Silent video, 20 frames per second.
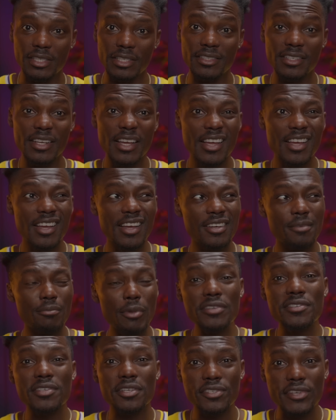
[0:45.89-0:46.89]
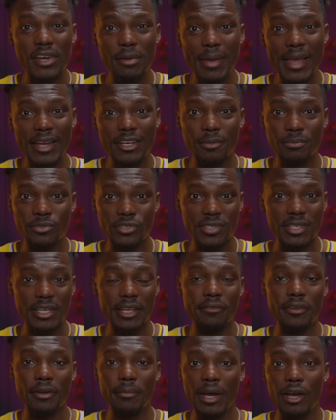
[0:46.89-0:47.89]
And most of the time I end up just
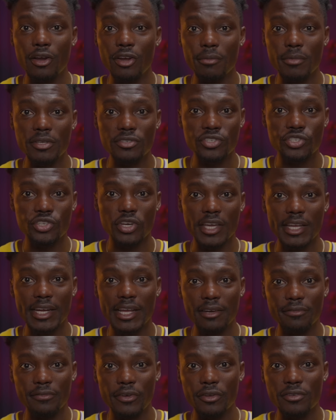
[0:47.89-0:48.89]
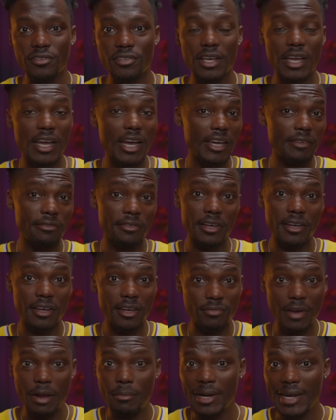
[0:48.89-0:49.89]
leaving them at home and just chucking headphones either
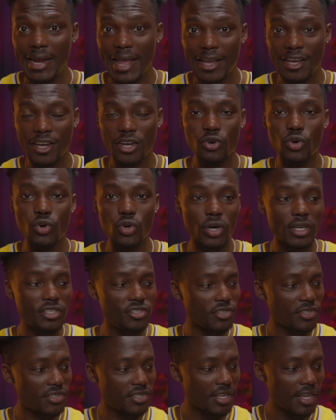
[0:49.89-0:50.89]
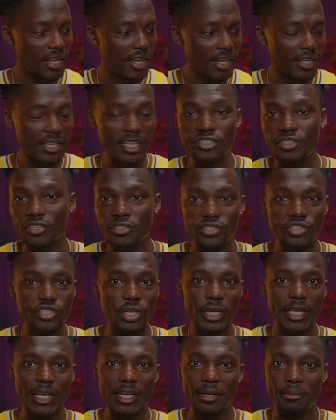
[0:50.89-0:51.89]
around my neck or just literally just
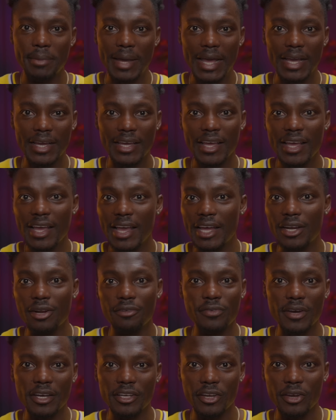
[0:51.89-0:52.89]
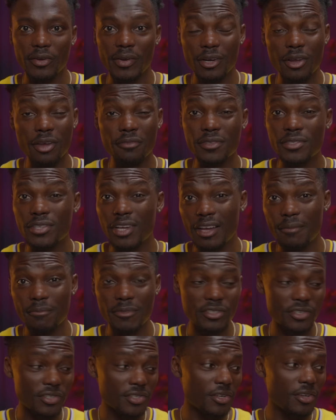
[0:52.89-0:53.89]
chucking in a bag and off I go. And over time
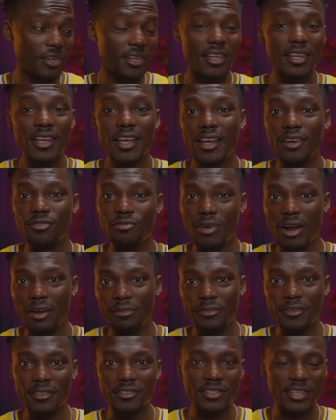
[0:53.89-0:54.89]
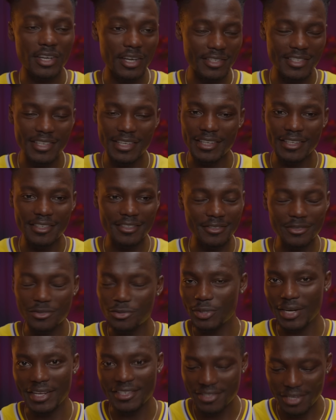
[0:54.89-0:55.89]
they just look rough and tarty and
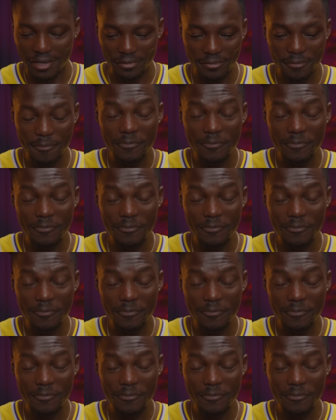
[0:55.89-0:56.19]
all that stuff.